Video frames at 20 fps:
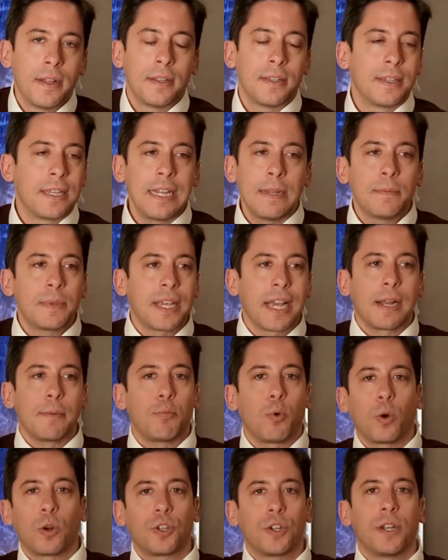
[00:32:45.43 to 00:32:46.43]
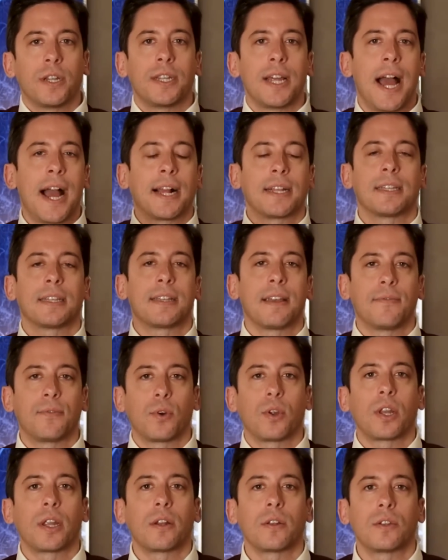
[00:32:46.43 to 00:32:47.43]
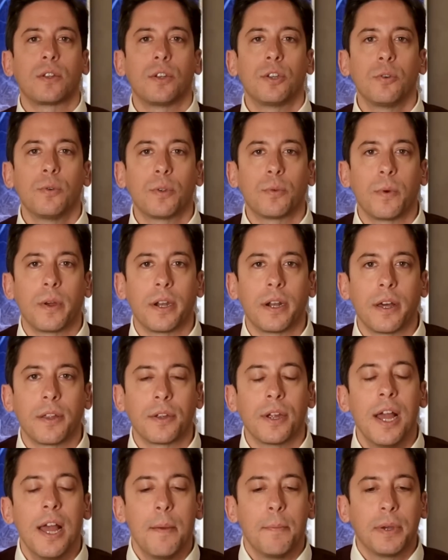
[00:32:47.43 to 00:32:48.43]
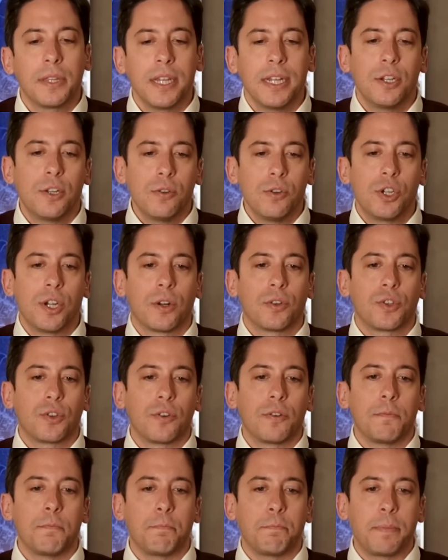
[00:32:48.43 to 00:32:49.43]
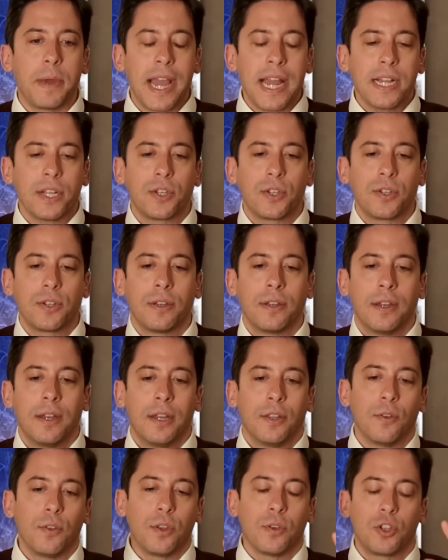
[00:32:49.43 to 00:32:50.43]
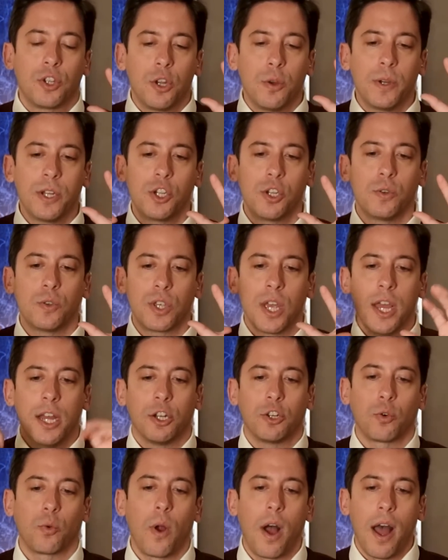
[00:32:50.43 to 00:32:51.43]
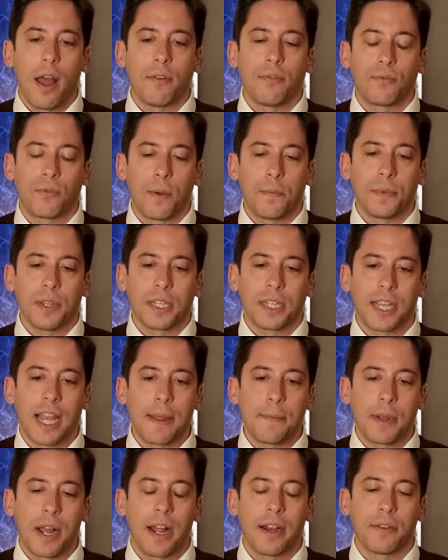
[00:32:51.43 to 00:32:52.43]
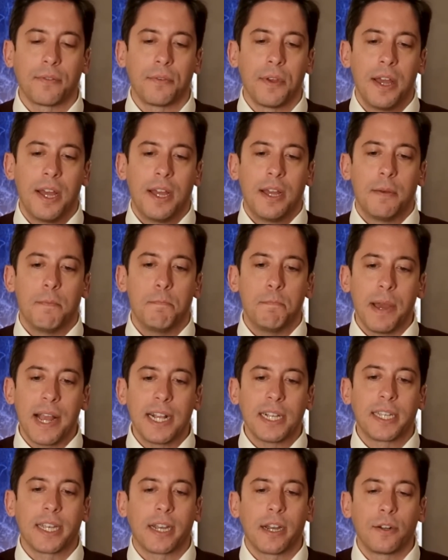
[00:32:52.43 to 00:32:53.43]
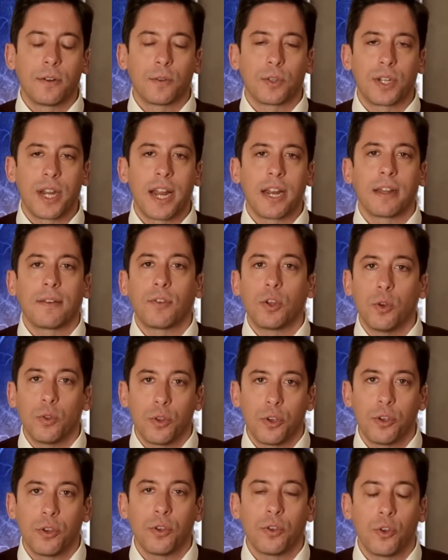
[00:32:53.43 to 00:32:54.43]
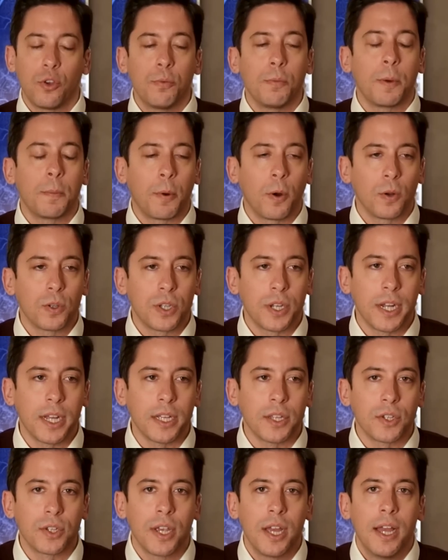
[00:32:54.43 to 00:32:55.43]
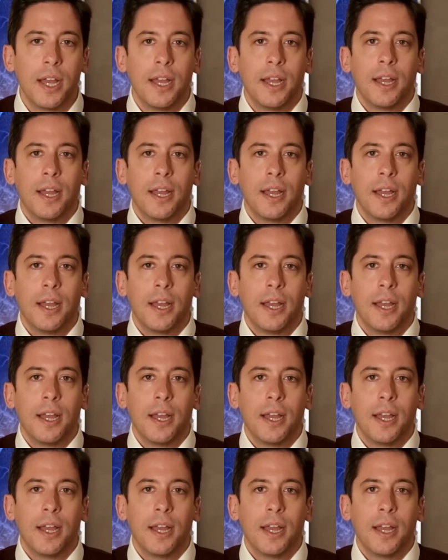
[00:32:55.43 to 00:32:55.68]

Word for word: Seems like abortion and taxes have very little to do with one another, but they do share certain base. Those two issues derive from the same kind of basic understanding of who the human person is,